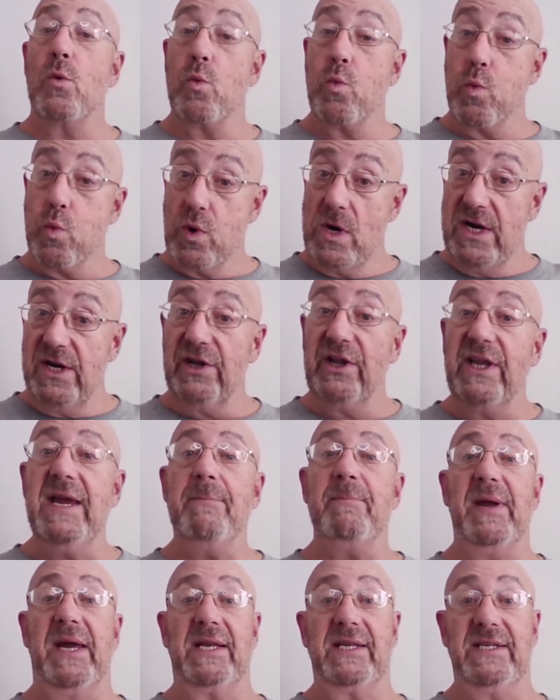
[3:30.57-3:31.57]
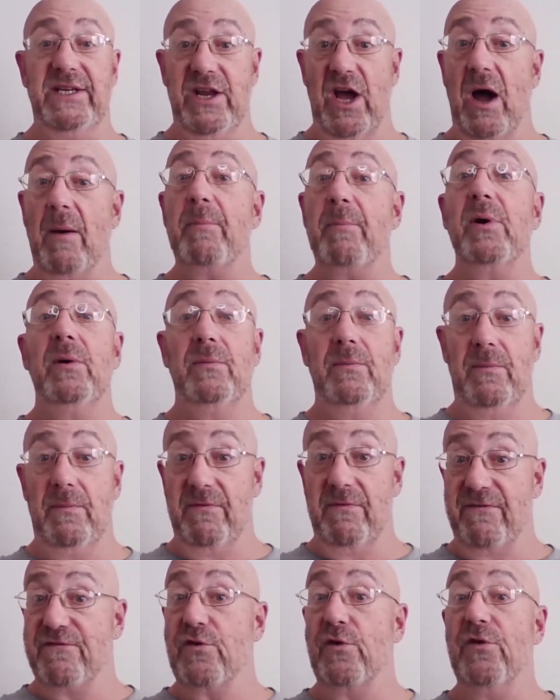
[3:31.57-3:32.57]
really picked it up
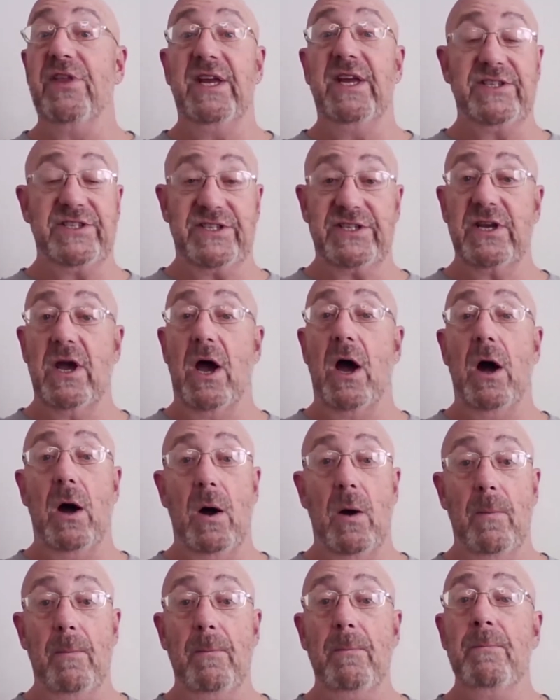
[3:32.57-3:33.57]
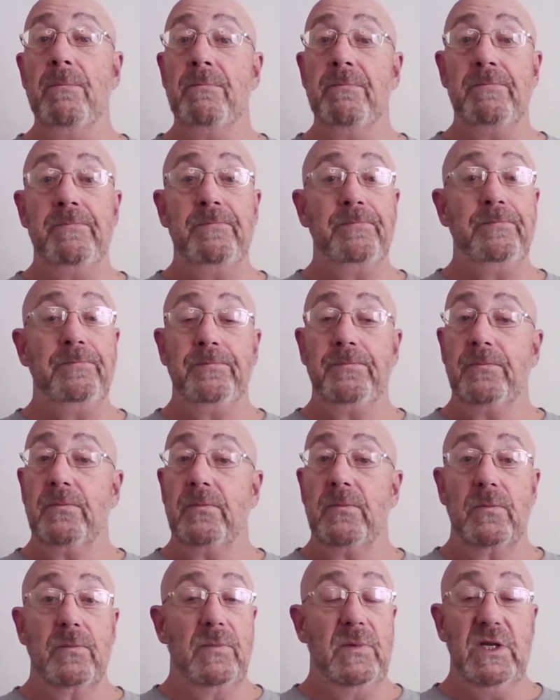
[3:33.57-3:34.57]
for this. Um,
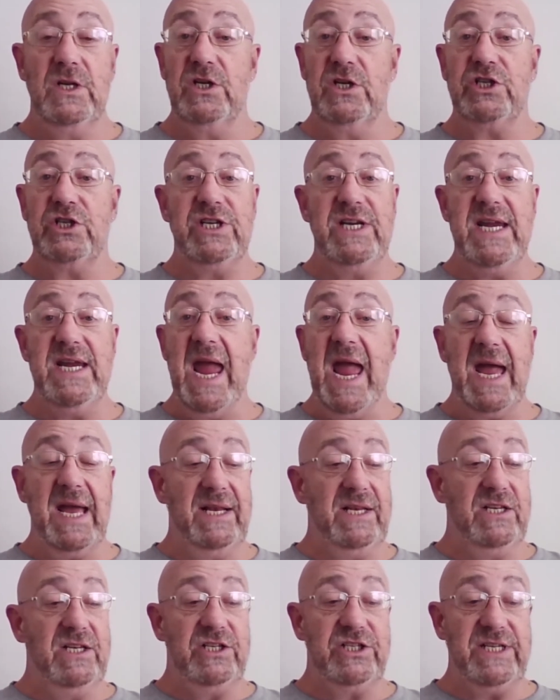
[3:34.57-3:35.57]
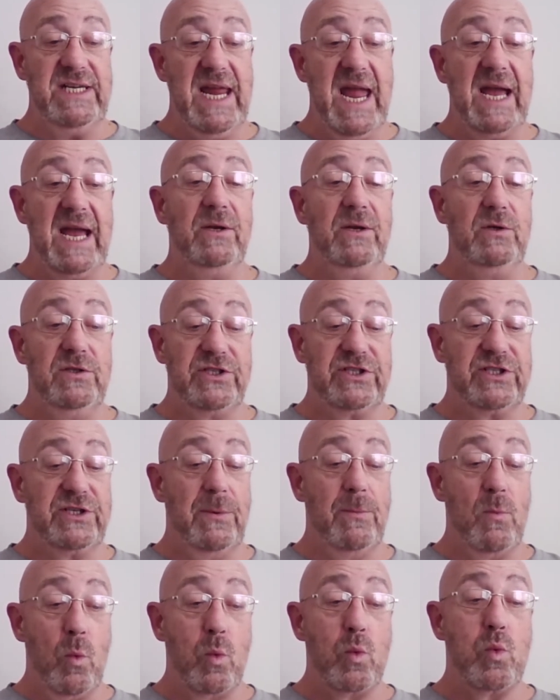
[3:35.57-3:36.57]
she had she had
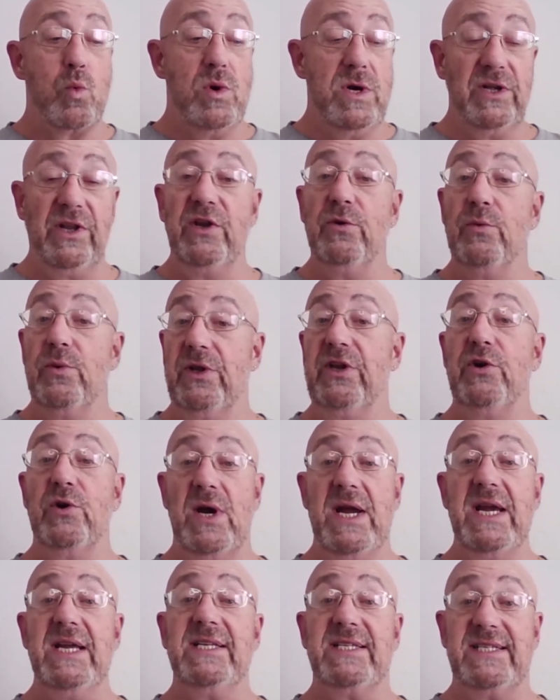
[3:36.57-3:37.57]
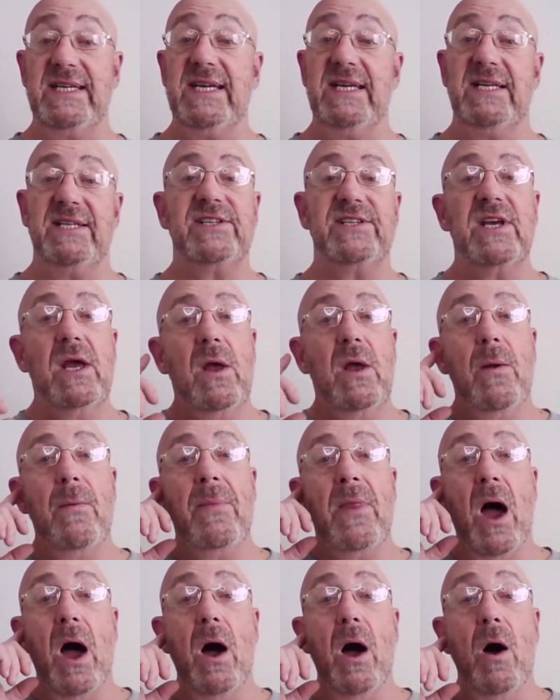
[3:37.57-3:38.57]
some really really great scenes.
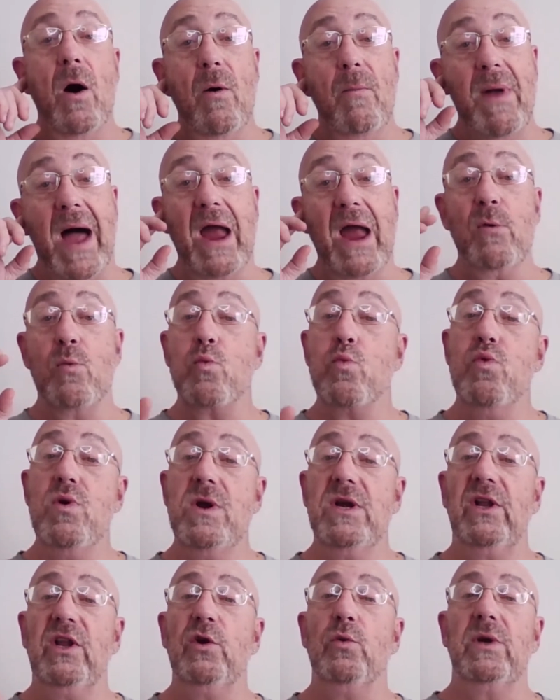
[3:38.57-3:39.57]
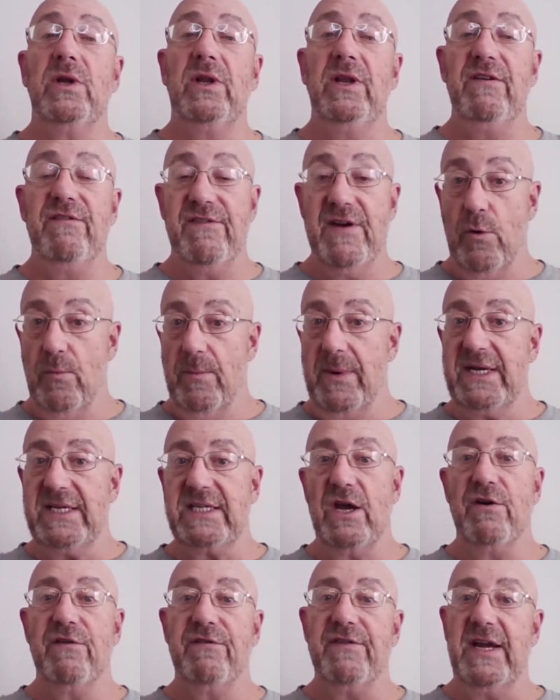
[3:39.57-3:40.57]
Um, I really really found
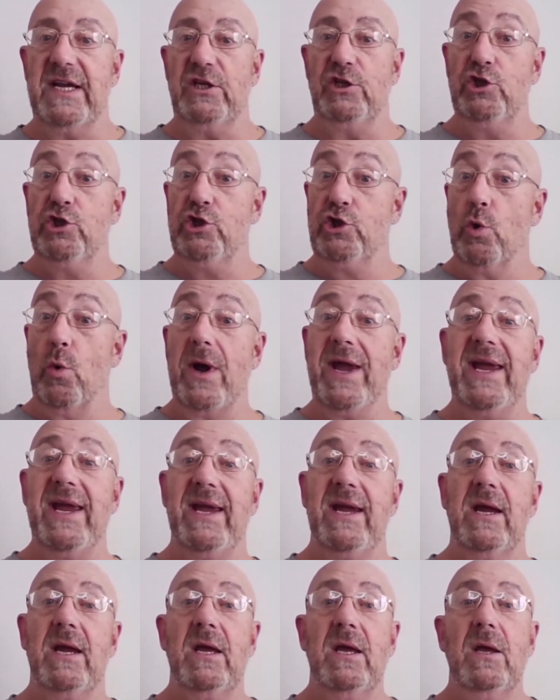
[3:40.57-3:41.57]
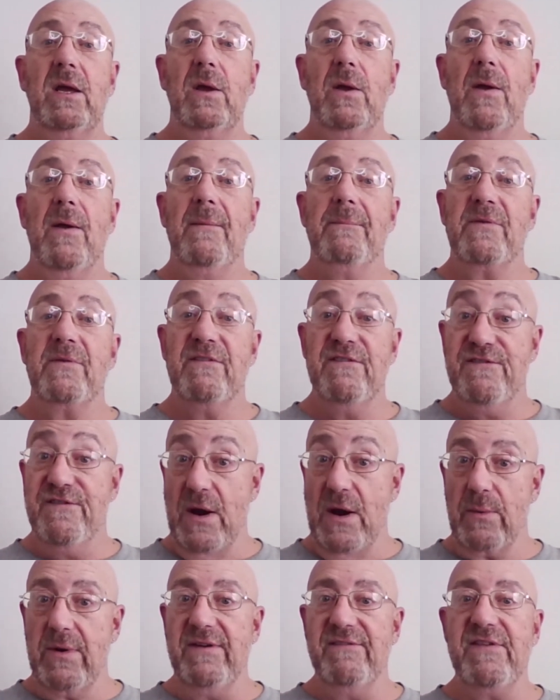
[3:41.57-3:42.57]
myself enjoying
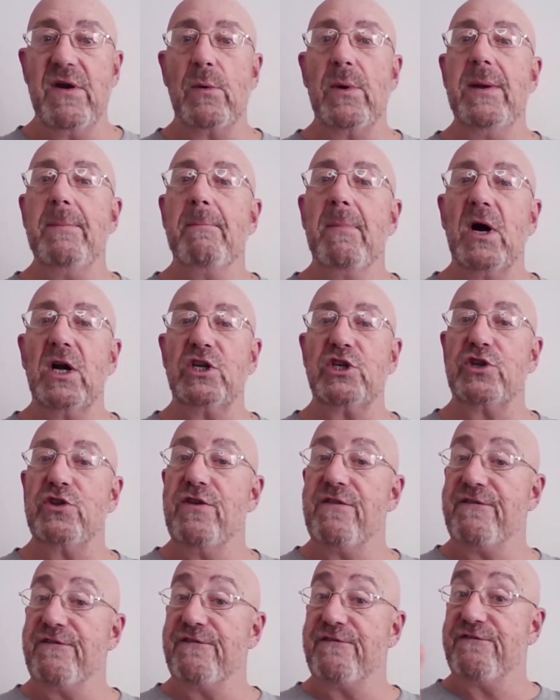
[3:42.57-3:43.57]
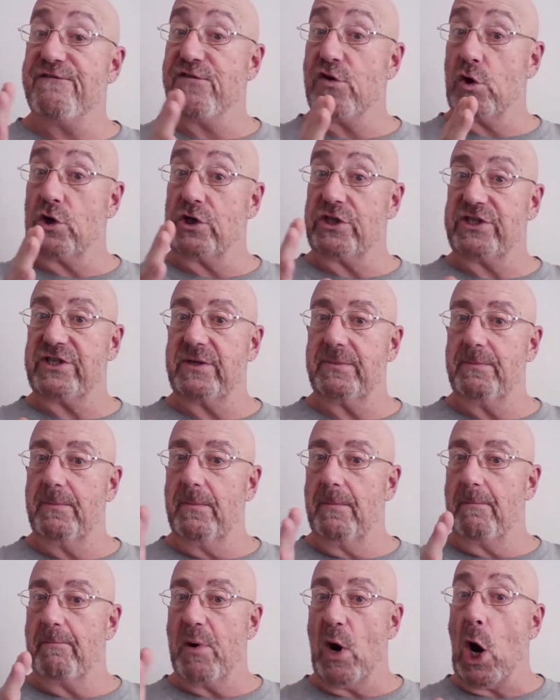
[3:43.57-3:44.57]
very very much the first
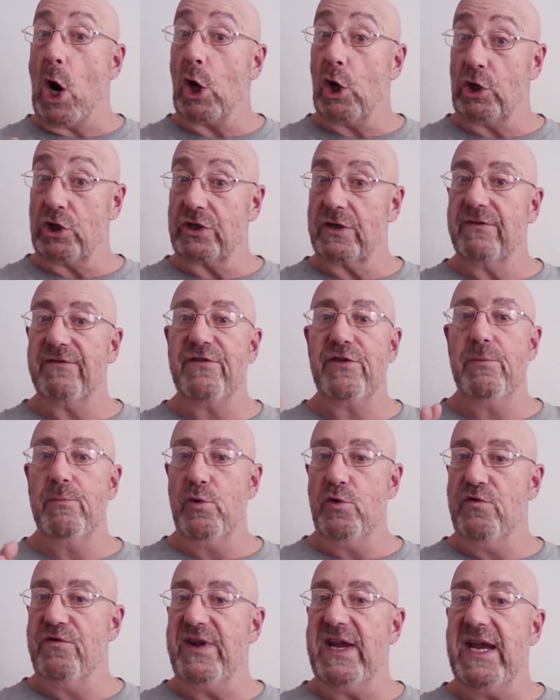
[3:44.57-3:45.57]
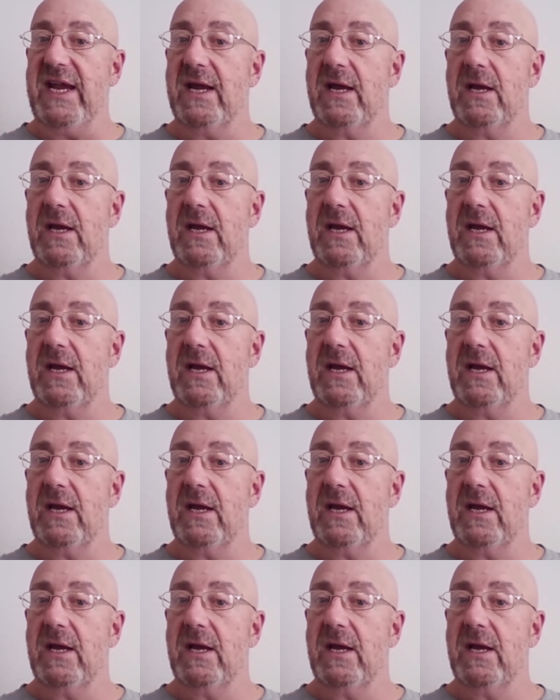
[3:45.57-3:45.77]
part of the movie